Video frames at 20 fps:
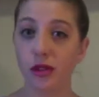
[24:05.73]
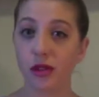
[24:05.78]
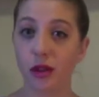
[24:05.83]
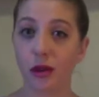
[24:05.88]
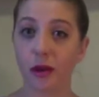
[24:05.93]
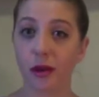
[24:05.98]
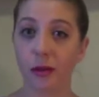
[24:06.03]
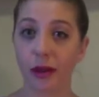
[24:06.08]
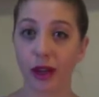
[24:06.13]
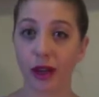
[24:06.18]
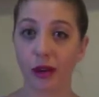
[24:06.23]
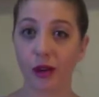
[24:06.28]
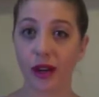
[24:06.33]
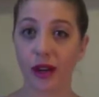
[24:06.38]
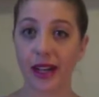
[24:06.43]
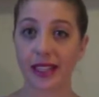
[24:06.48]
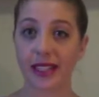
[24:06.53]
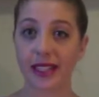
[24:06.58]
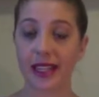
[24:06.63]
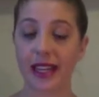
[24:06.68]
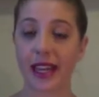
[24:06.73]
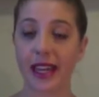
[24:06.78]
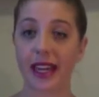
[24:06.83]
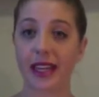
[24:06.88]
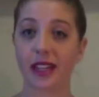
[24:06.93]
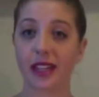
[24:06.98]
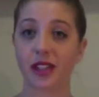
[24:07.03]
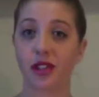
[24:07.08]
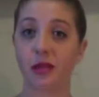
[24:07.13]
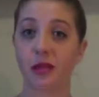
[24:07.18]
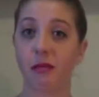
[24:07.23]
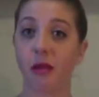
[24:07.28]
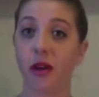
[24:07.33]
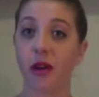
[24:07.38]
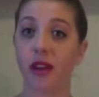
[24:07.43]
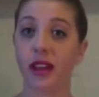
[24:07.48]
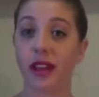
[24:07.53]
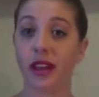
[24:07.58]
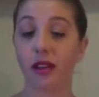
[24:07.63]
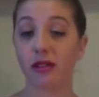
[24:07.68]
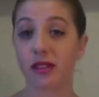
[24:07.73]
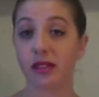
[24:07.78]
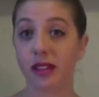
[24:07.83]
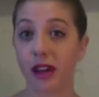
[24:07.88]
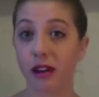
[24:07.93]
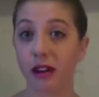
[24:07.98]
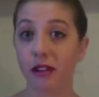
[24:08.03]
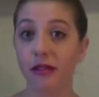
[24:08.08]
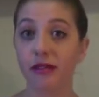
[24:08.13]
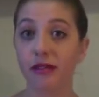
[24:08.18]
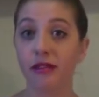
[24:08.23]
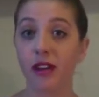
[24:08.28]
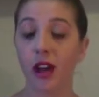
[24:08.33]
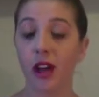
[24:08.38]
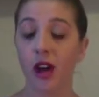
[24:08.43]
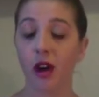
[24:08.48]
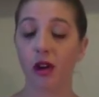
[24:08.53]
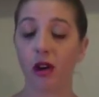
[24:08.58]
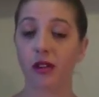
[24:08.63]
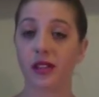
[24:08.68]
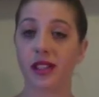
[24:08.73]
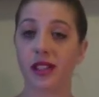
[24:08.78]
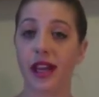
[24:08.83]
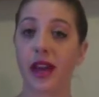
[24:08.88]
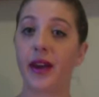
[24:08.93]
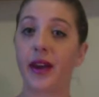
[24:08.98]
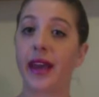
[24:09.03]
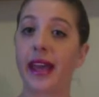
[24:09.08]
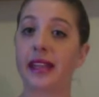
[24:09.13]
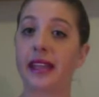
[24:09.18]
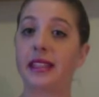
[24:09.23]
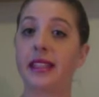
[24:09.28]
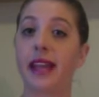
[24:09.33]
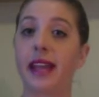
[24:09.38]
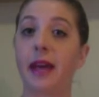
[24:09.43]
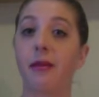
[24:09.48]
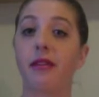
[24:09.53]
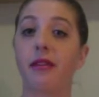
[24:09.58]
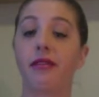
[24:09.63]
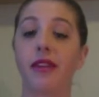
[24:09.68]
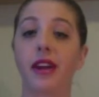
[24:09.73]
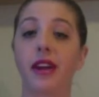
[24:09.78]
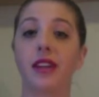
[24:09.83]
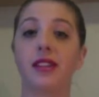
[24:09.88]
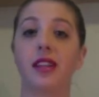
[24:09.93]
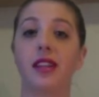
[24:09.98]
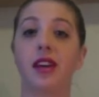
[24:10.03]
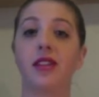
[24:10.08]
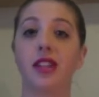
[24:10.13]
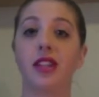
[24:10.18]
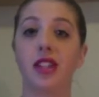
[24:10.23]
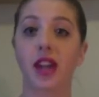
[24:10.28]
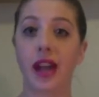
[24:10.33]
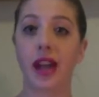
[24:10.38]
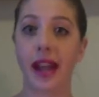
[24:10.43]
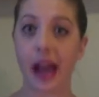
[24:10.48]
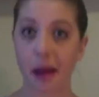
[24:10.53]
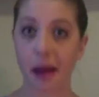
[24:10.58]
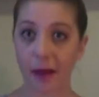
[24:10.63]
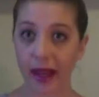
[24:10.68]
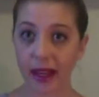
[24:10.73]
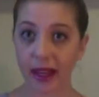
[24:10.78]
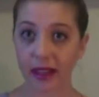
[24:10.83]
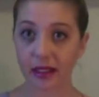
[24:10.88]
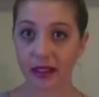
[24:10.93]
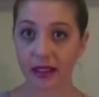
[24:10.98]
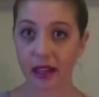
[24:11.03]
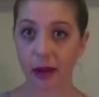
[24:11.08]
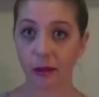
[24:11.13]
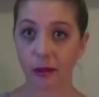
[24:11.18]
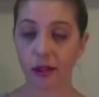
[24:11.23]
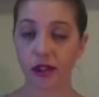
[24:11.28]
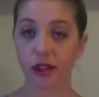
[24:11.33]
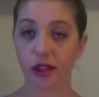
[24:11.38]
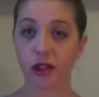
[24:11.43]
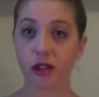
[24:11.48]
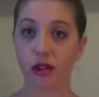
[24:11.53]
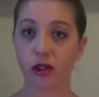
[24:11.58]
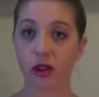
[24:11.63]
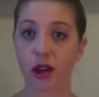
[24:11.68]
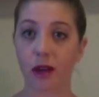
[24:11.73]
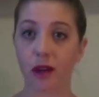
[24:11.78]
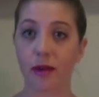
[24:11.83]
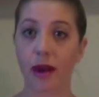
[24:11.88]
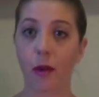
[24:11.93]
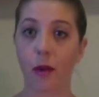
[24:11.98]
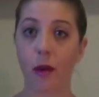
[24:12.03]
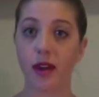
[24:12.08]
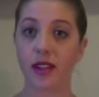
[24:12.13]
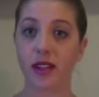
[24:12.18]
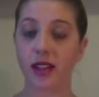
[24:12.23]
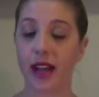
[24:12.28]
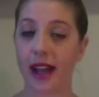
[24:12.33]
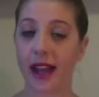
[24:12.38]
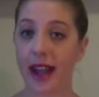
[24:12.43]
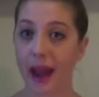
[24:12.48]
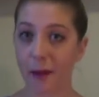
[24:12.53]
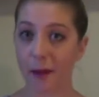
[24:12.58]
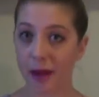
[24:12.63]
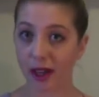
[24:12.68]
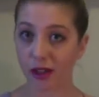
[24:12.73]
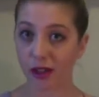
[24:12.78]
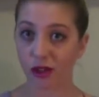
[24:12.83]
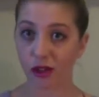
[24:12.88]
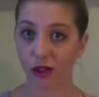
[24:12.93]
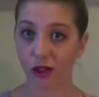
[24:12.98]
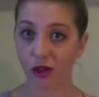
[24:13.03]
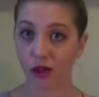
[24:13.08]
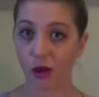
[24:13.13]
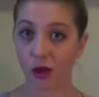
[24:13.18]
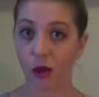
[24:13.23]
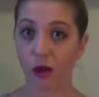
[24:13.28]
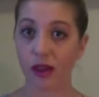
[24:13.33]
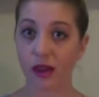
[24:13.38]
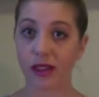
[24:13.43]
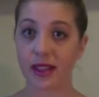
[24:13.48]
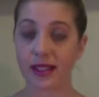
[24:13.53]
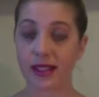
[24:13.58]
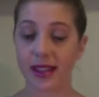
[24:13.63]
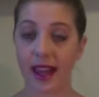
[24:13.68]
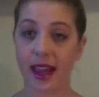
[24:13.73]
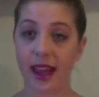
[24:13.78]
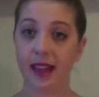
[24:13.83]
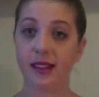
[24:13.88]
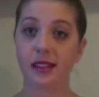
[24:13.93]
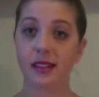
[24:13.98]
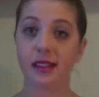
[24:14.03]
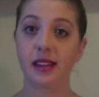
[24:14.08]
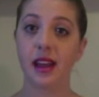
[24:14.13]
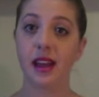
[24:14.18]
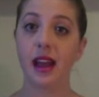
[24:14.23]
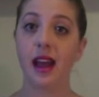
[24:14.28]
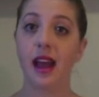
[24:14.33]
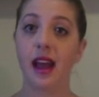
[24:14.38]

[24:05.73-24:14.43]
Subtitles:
So it would be a good idea either to model it yourself or say, okay, today we're focusing on the dynamics. I want you to talk about what dynamics you saw in the dance.